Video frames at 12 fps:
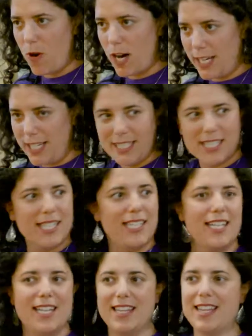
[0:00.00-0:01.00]
want it
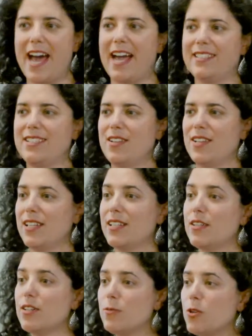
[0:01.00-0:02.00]
that
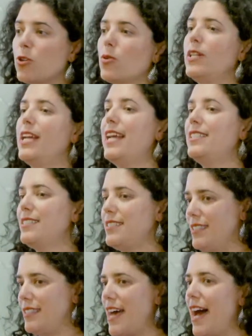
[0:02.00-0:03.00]

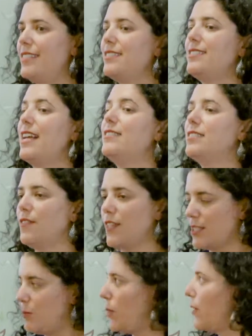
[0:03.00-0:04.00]
creates that sense of
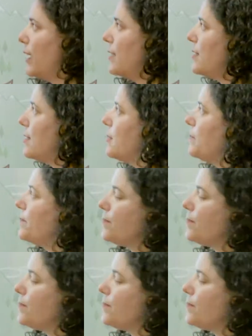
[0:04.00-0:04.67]
experience.